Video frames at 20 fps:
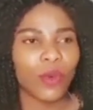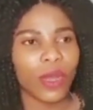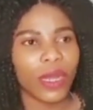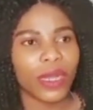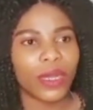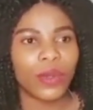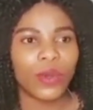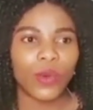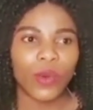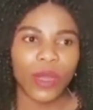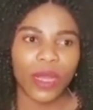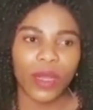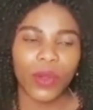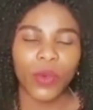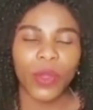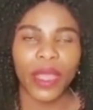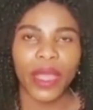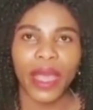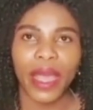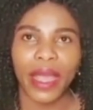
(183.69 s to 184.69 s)

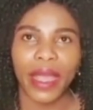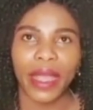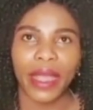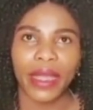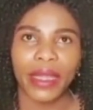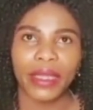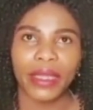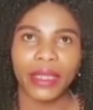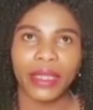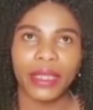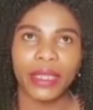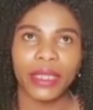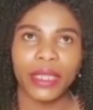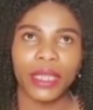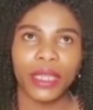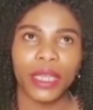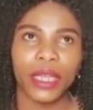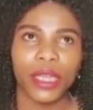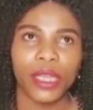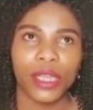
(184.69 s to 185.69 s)
We hired
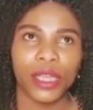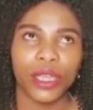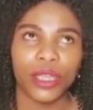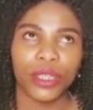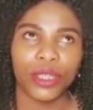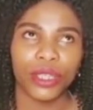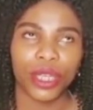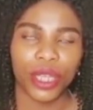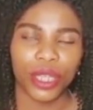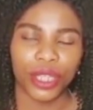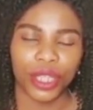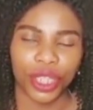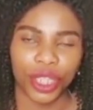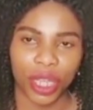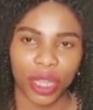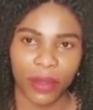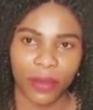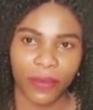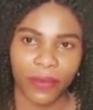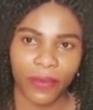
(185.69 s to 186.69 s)
a
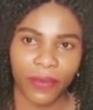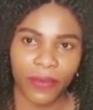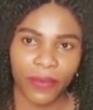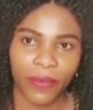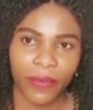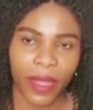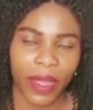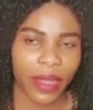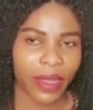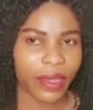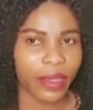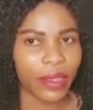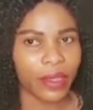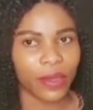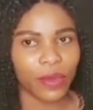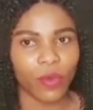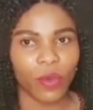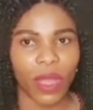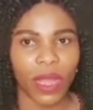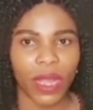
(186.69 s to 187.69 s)
chef
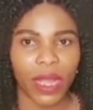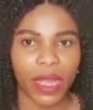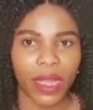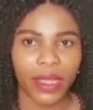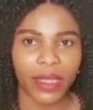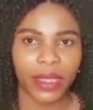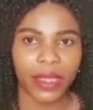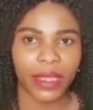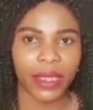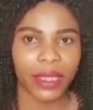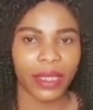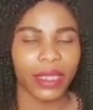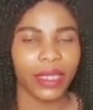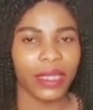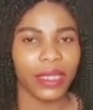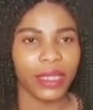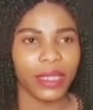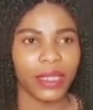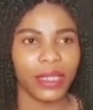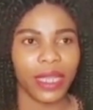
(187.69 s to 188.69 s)
and workers in
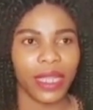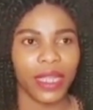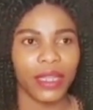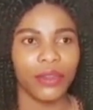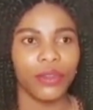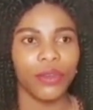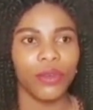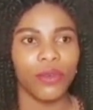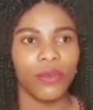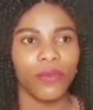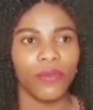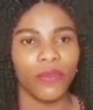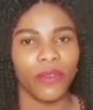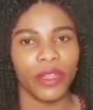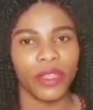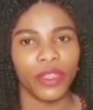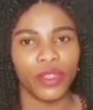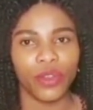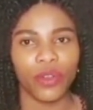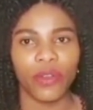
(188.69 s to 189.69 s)
the side of
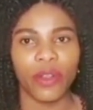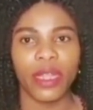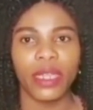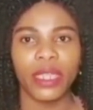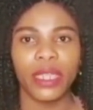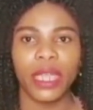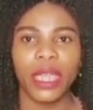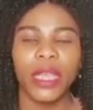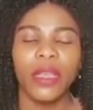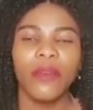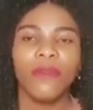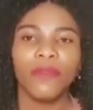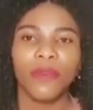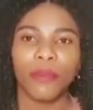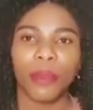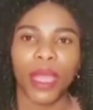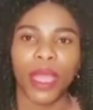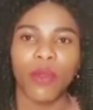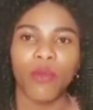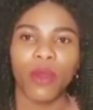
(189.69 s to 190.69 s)
restaurant.
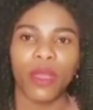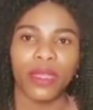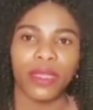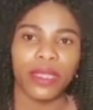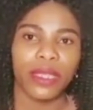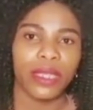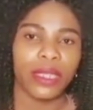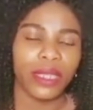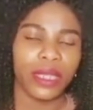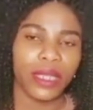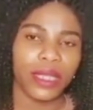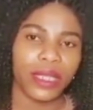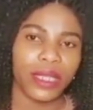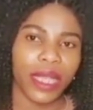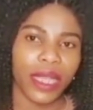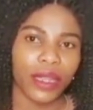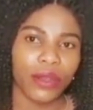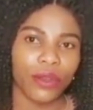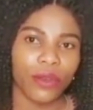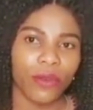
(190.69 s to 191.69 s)
For me, I was in this
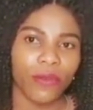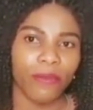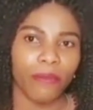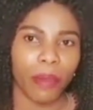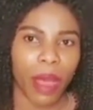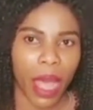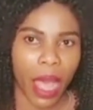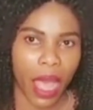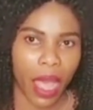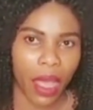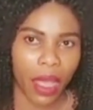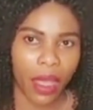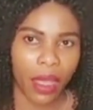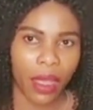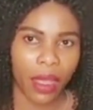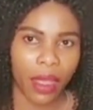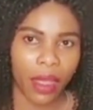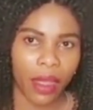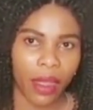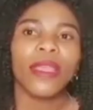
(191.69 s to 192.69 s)
side of bar.
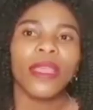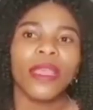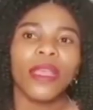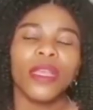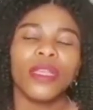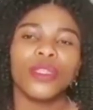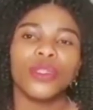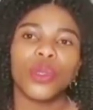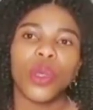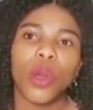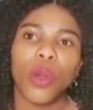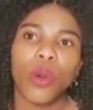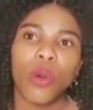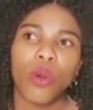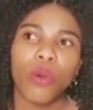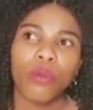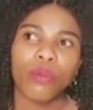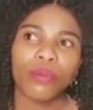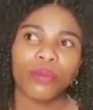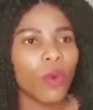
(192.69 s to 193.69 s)

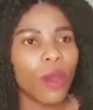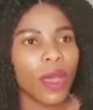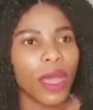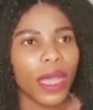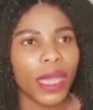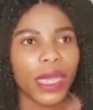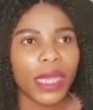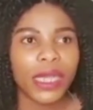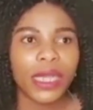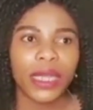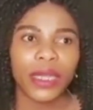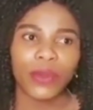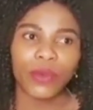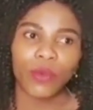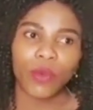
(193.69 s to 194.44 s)
So work.